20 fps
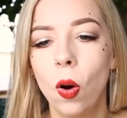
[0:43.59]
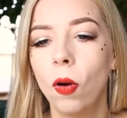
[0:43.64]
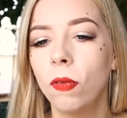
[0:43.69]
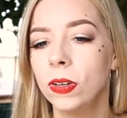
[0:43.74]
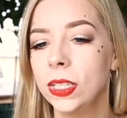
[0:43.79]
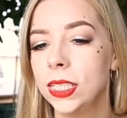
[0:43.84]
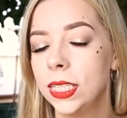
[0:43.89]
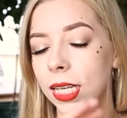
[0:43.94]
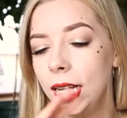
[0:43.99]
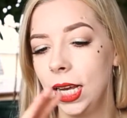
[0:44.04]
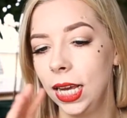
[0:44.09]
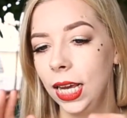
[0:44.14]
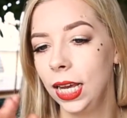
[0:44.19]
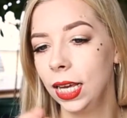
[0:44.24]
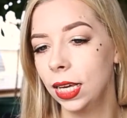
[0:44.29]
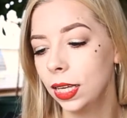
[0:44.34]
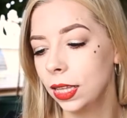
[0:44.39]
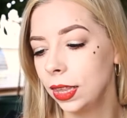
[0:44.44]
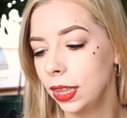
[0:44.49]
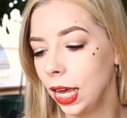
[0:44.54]

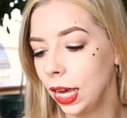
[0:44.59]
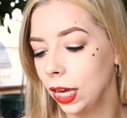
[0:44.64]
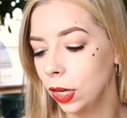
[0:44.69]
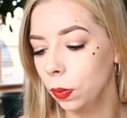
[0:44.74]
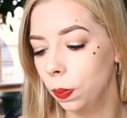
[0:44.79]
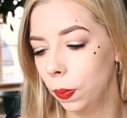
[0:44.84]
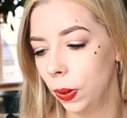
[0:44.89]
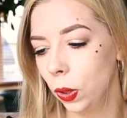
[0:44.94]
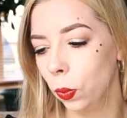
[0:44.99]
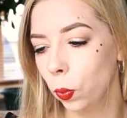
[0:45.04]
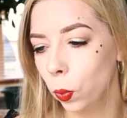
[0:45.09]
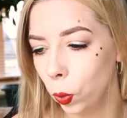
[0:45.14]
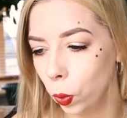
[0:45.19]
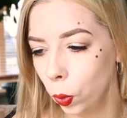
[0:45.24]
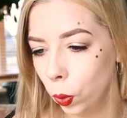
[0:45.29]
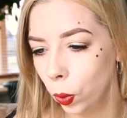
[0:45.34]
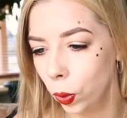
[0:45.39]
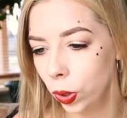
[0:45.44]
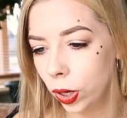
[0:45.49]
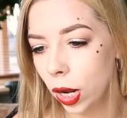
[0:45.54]
Obviously they can be
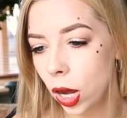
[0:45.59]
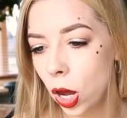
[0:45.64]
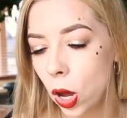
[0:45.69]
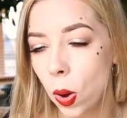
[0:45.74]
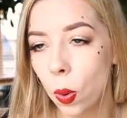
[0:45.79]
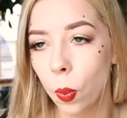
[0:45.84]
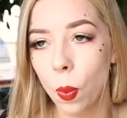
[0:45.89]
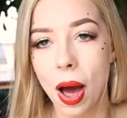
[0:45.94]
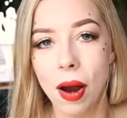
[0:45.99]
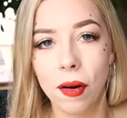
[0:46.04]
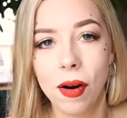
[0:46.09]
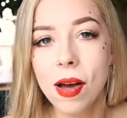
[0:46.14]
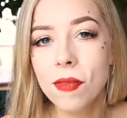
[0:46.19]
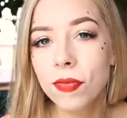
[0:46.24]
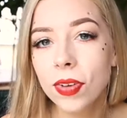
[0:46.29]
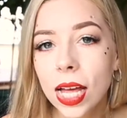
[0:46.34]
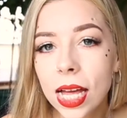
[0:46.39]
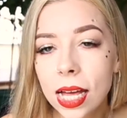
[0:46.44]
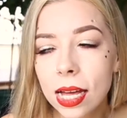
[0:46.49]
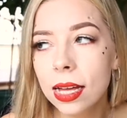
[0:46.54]
worn
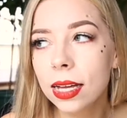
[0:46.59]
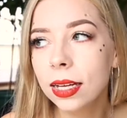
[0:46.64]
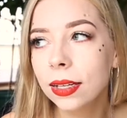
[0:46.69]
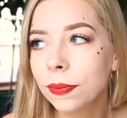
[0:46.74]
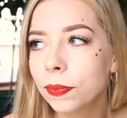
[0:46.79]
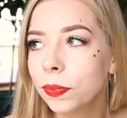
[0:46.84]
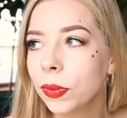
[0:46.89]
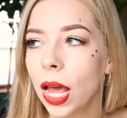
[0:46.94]
wherever,